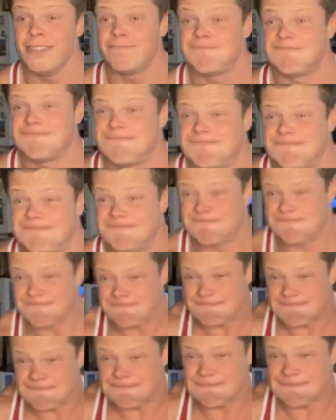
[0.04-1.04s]
You'll want a
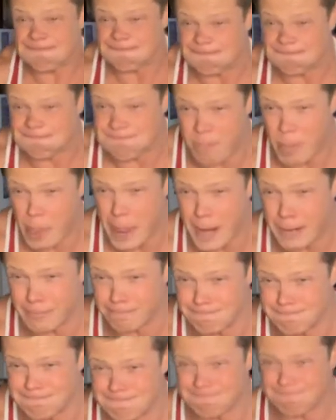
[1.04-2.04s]
strong weight belt
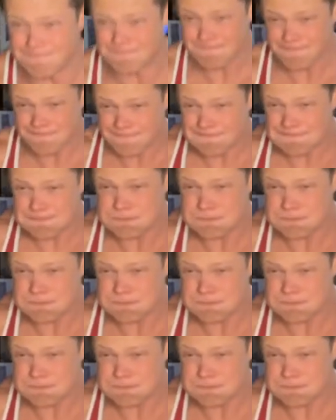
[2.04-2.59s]
for these bad boys.